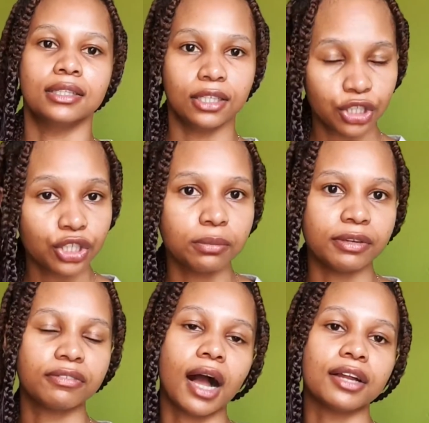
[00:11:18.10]
this should
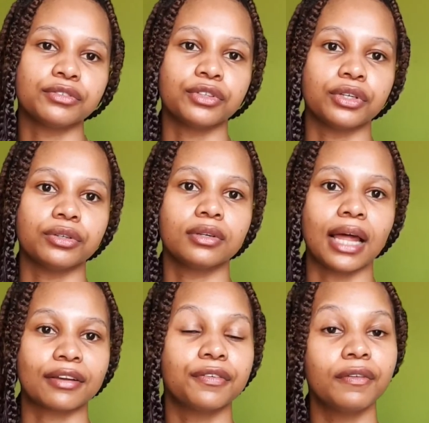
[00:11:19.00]
be fine for you.
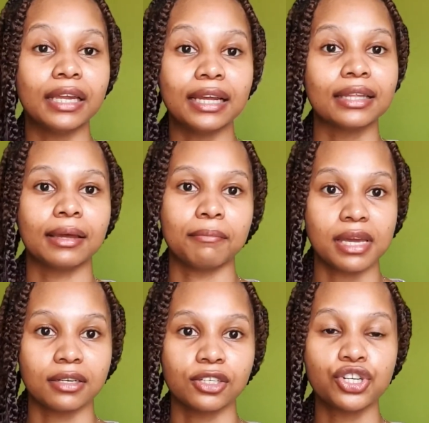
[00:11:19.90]
Like feeding them
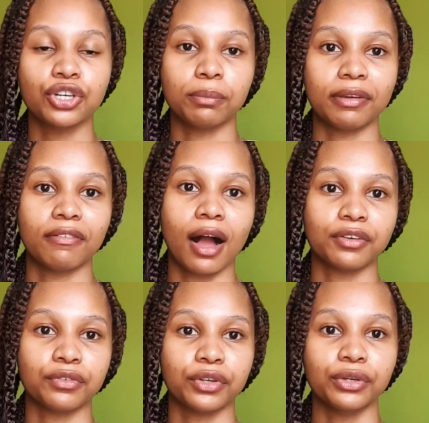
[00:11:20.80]
in should be
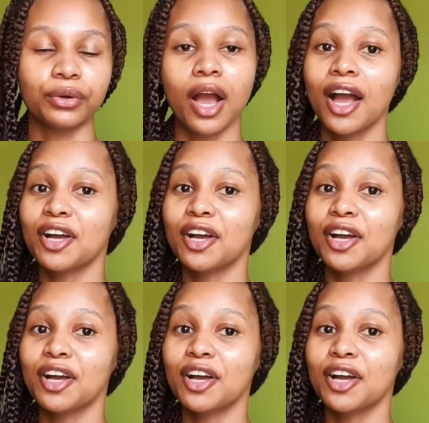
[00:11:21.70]
fine for you.